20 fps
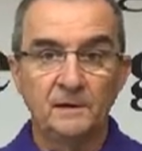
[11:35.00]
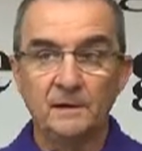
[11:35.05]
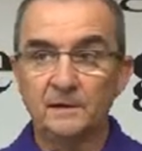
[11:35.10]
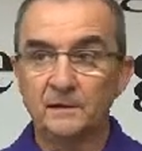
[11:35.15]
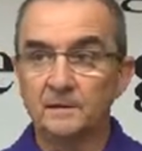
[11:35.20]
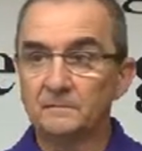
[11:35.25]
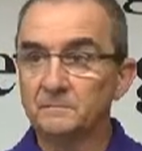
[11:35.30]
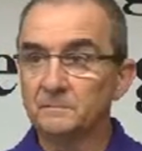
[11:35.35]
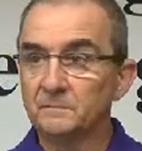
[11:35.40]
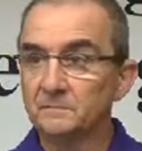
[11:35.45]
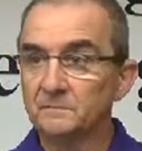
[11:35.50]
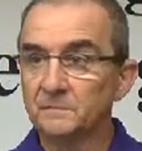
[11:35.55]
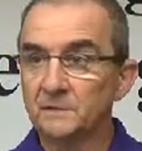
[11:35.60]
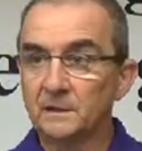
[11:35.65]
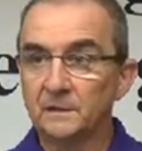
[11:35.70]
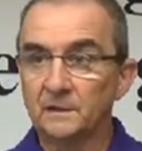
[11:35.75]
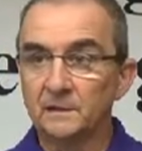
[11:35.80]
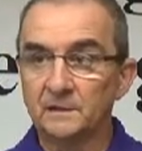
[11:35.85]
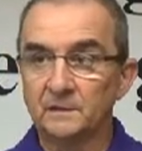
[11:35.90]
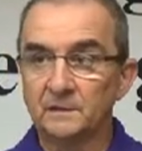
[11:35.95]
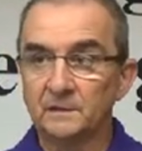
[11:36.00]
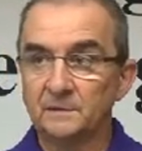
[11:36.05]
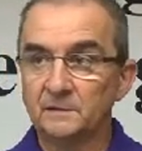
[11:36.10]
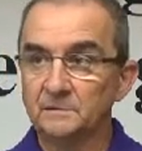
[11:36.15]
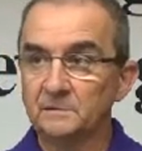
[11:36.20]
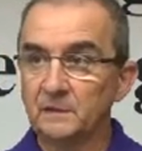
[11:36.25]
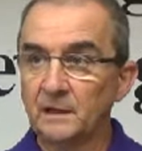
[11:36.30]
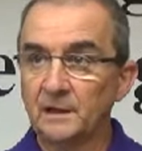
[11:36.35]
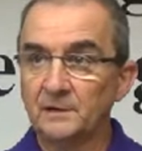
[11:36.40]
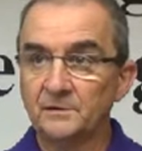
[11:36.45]
Um,
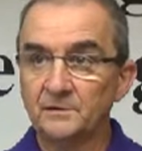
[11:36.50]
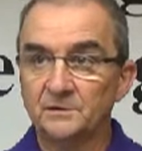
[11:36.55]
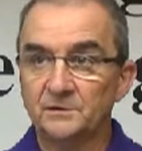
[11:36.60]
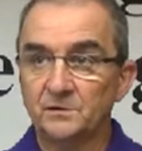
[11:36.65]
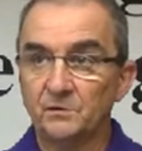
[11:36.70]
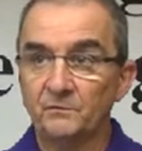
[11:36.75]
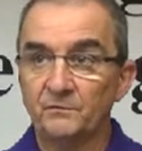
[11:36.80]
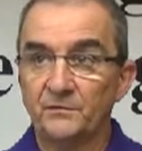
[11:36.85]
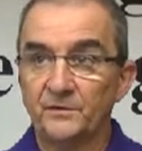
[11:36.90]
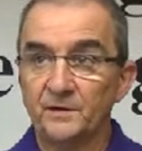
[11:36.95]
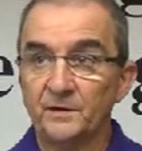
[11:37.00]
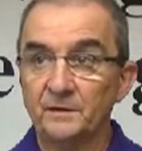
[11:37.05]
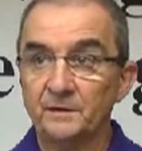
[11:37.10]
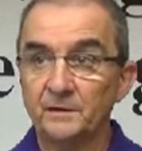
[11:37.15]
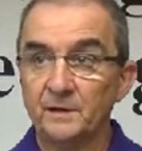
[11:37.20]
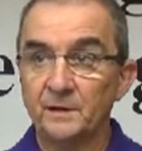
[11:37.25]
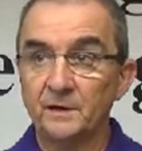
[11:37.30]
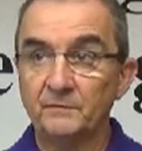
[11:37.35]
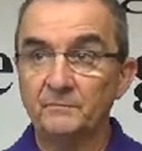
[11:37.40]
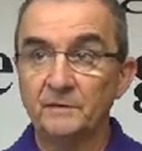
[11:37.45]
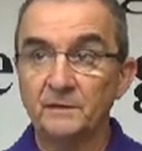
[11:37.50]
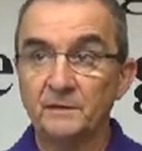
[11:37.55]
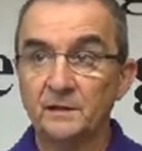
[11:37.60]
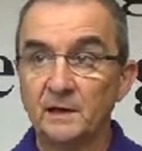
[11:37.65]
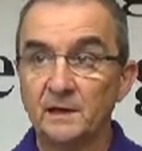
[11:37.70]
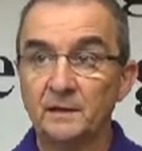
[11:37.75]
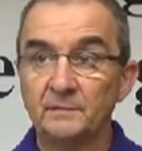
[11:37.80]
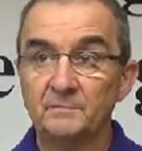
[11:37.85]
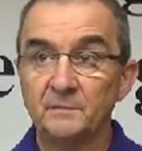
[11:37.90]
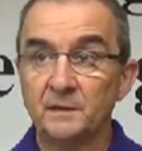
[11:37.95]
uh, I just don't think that every
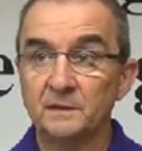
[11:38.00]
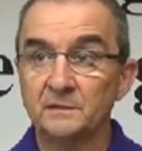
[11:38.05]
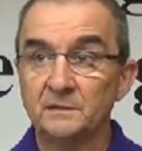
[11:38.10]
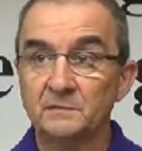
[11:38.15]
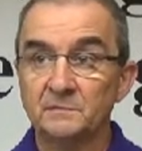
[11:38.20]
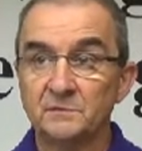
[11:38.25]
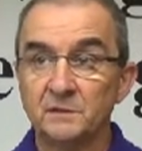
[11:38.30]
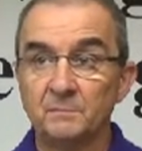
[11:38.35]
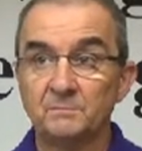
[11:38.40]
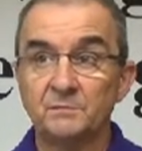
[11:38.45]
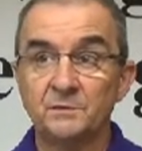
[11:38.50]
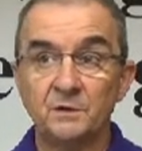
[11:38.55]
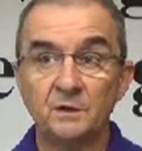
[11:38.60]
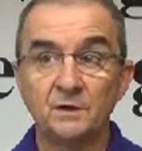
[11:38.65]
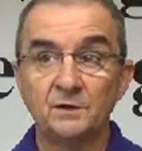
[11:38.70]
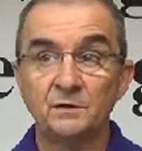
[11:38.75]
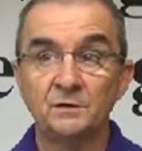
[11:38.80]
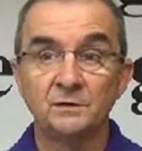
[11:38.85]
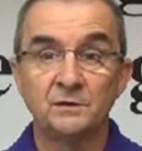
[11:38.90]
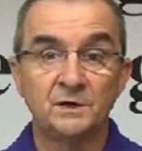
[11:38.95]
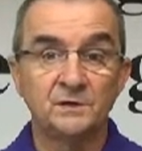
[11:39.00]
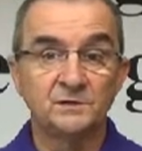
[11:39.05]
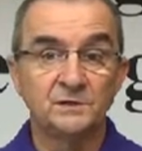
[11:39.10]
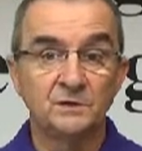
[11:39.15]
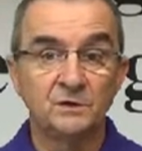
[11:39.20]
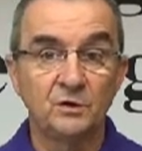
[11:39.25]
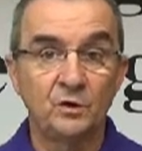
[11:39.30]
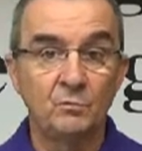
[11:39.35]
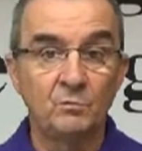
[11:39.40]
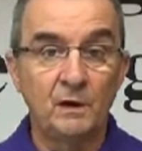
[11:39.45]
time that something
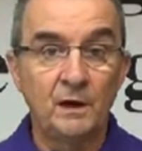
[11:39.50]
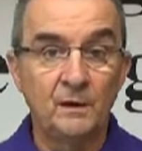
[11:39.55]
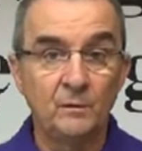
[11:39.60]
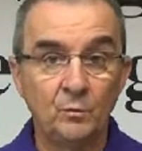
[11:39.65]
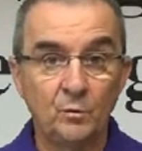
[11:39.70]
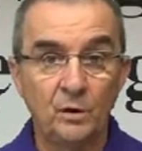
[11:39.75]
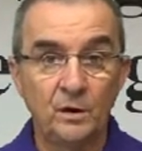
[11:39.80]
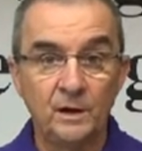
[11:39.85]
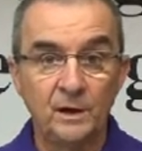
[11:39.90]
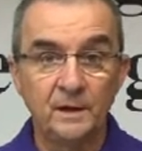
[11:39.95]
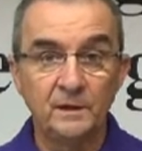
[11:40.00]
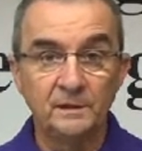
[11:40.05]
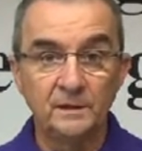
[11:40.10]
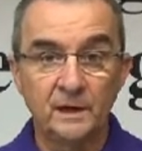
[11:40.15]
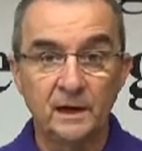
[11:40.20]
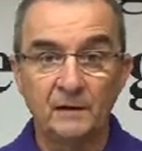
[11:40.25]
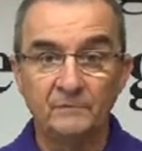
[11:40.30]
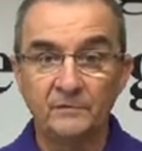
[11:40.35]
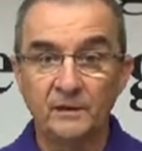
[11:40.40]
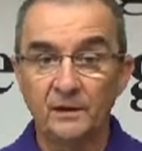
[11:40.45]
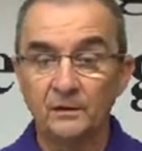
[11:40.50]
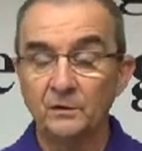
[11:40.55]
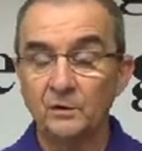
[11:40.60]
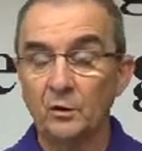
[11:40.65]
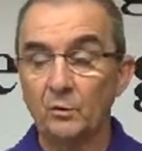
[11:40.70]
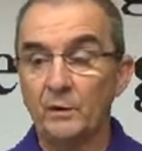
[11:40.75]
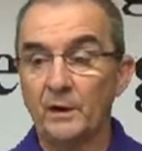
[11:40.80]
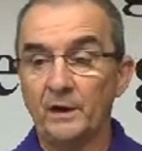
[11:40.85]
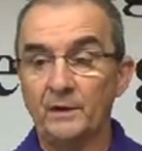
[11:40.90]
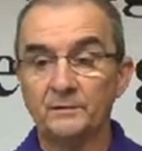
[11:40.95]
doesn't go my way, that I've got to
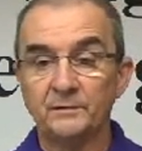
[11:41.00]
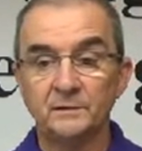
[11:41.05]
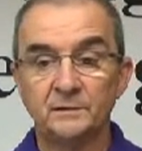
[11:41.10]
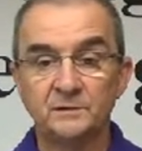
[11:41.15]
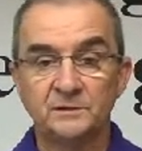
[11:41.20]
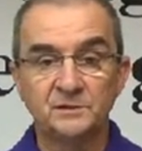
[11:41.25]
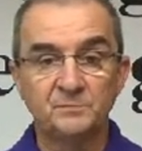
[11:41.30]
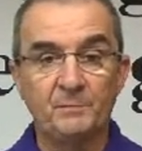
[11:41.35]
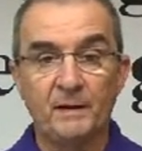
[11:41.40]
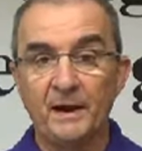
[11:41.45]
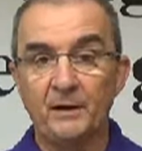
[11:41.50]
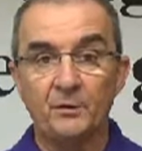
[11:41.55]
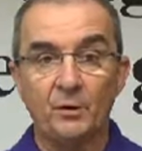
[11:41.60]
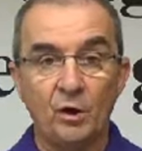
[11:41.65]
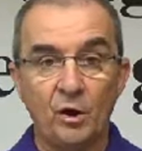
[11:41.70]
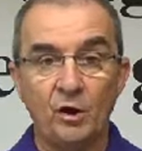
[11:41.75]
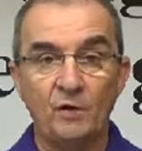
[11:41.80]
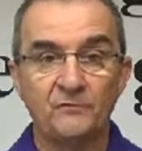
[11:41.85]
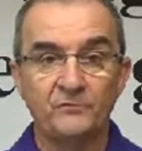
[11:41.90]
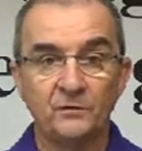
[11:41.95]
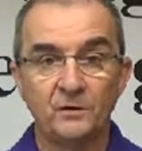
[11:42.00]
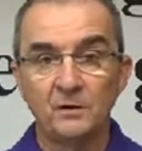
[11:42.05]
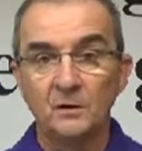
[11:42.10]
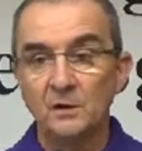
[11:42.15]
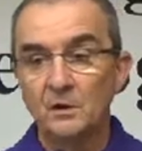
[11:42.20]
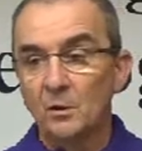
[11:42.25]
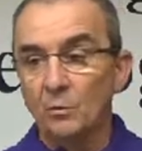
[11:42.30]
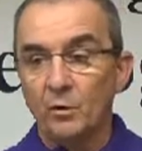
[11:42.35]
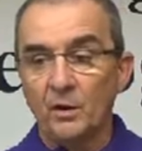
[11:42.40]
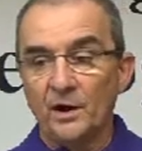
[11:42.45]
go out and spout off
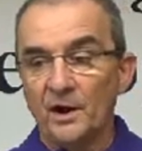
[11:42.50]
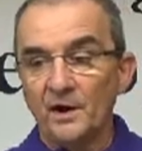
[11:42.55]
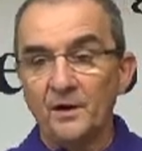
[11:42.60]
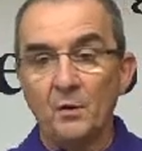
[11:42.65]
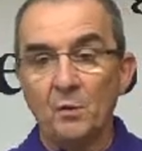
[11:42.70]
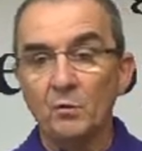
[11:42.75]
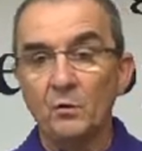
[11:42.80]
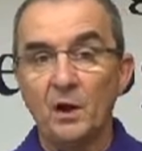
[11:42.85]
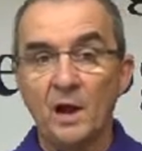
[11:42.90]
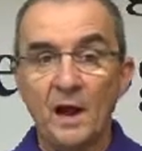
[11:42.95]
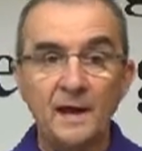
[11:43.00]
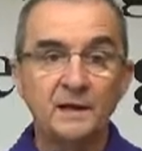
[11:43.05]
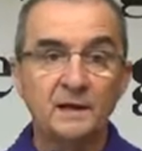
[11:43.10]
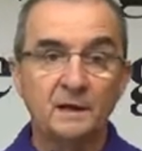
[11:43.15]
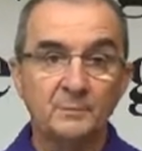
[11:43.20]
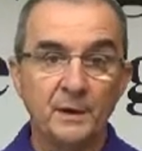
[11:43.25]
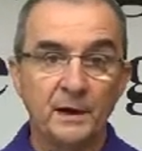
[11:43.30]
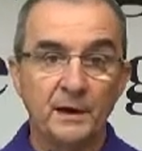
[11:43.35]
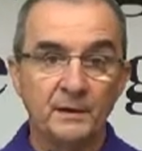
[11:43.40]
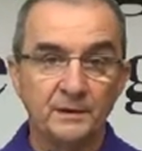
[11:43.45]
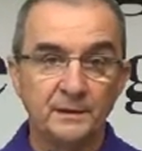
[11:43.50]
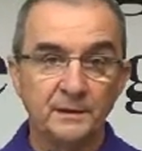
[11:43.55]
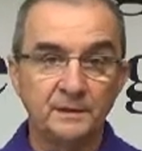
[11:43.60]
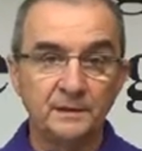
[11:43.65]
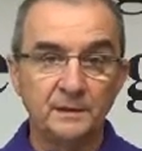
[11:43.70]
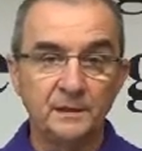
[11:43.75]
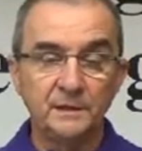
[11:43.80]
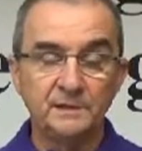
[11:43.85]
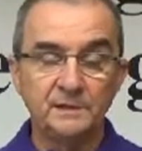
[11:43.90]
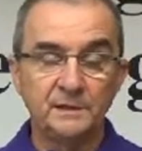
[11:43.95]
what I don't like about it.
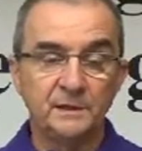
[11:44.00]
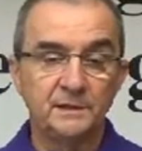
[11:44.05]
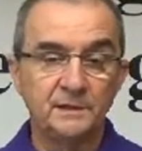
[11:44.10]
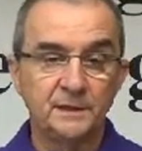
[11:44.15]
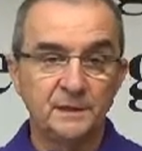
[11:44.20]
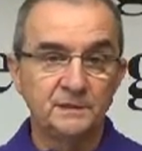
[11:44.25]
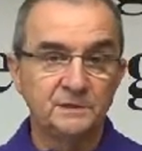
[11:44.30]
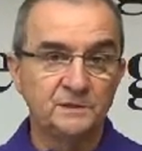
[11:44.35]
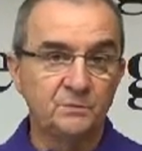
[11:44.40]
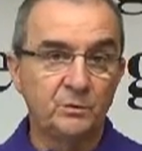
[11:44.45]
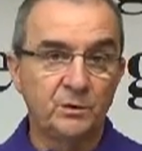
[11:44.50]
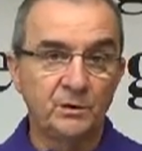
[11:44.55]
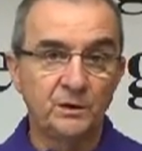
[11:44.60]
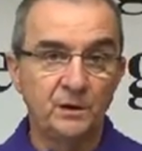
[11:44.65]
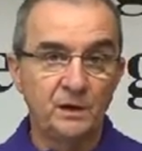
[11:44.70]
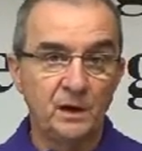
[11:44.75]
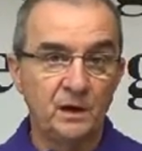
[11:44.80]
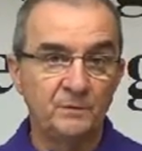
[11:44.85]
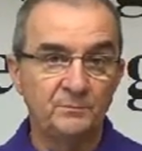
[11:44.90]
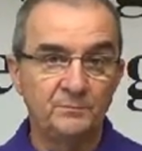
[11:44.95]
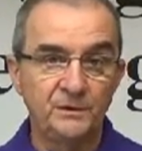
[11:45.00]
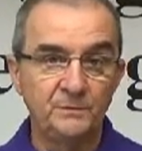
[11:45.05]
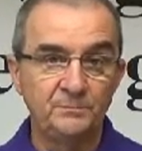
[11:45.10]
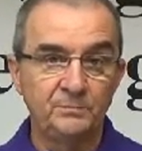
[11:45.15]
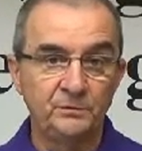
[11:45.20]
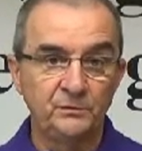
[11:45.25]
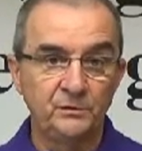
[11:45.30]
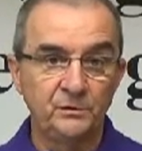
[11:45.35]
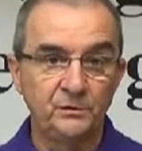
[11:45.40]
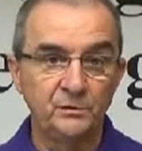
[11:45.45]
And yet, that's what a lot of
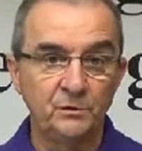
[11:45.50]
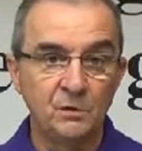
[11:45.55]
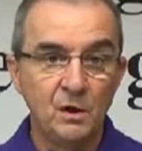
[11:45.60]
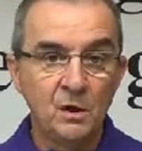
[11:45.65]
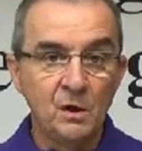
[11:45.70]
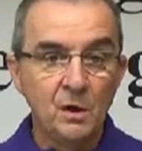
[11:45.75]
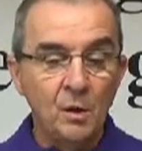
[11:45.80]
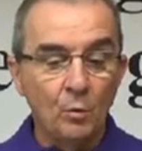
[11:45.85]
people do.